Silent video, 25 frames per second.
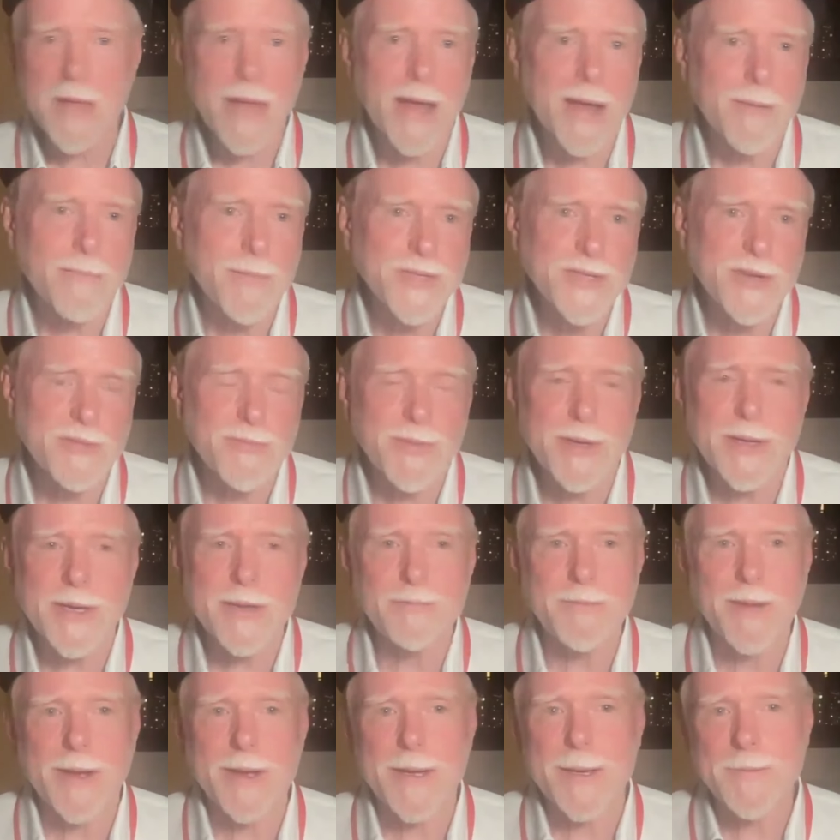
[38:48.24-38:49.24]
Yeah, I must have
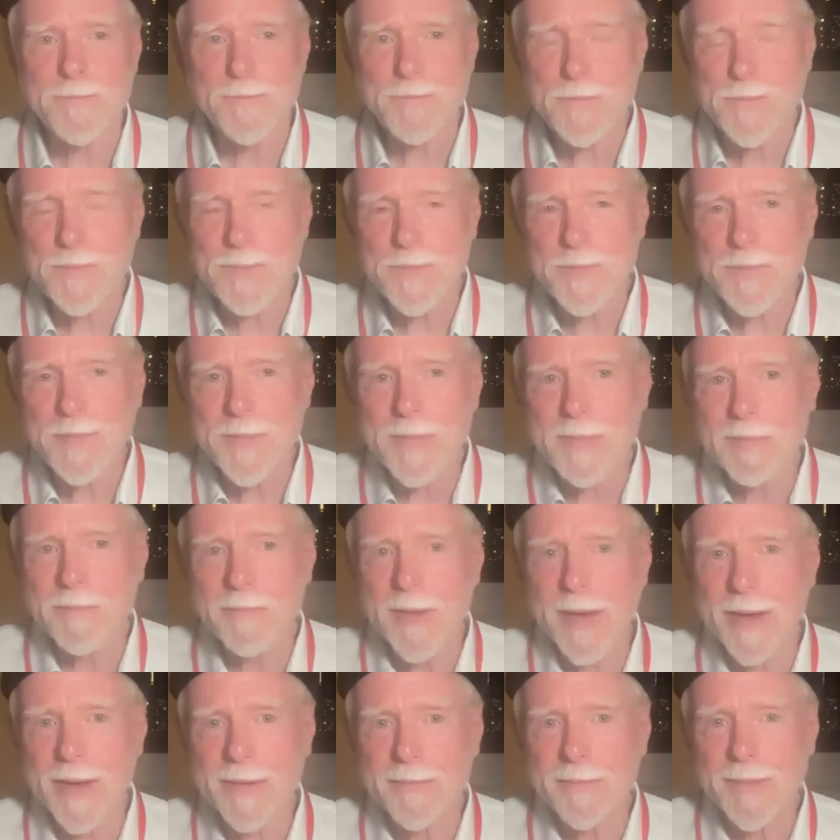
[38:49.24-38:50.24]
been in my
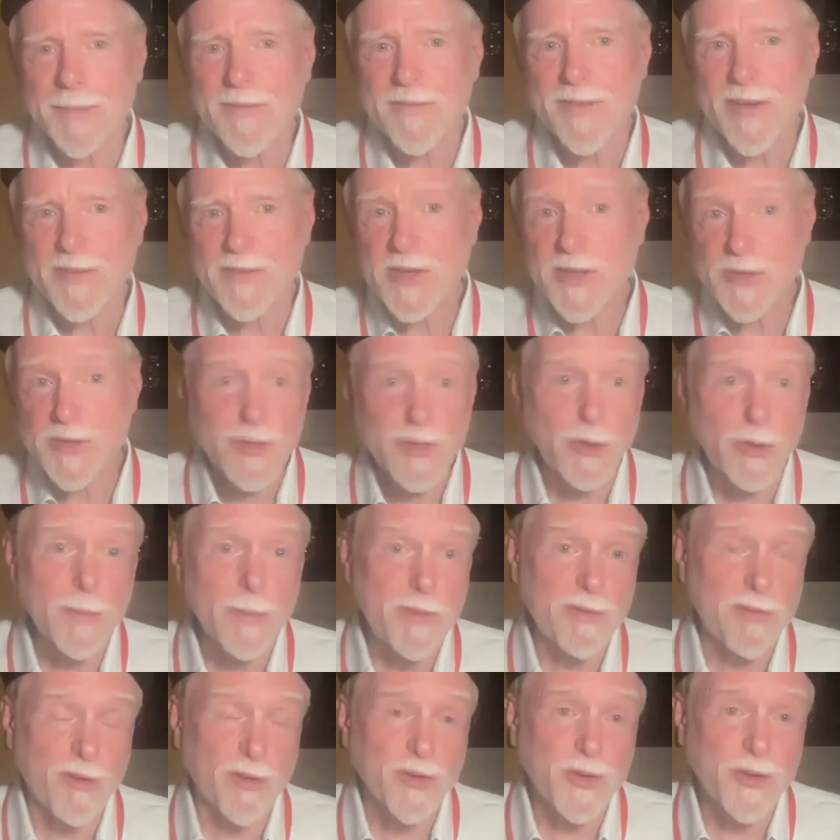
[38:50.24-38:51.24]
50s, or
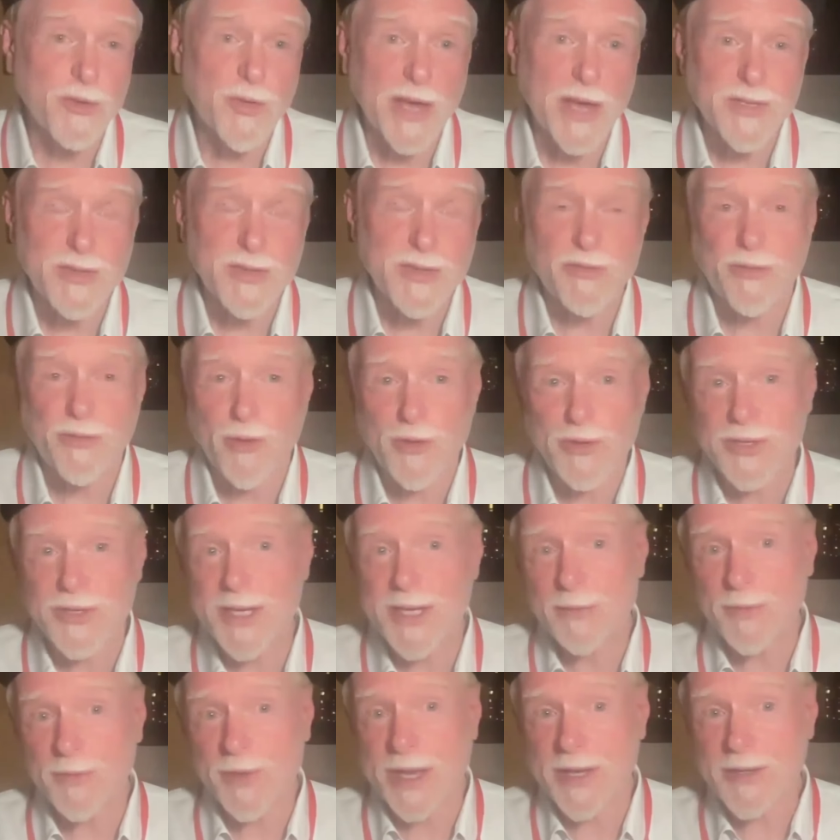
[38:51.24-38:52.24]
certainly before
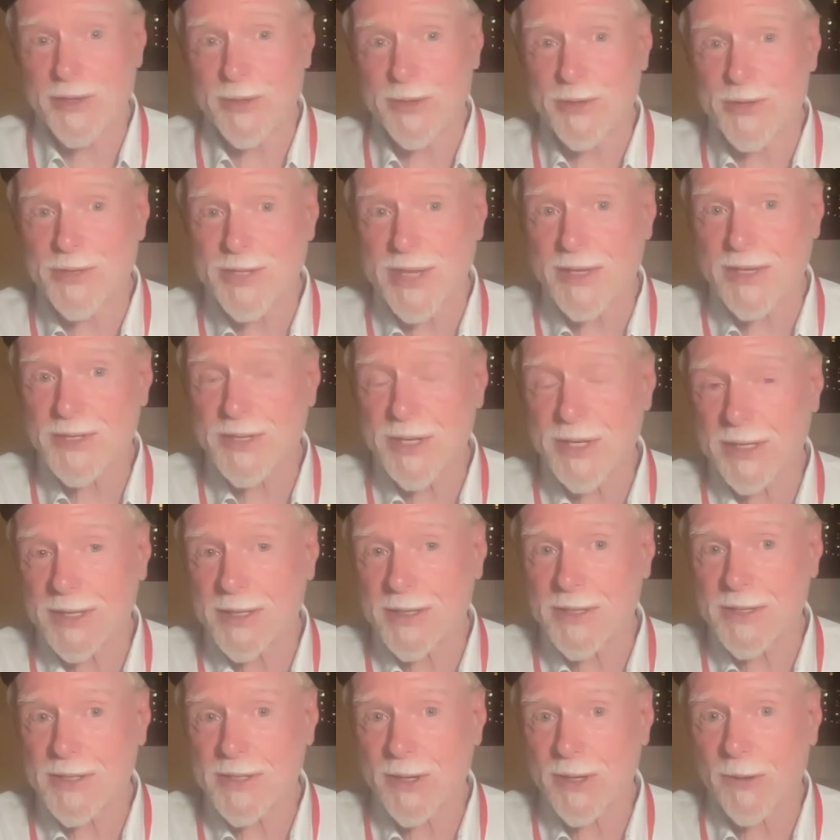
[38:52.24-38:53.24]
2014 when I turned 60.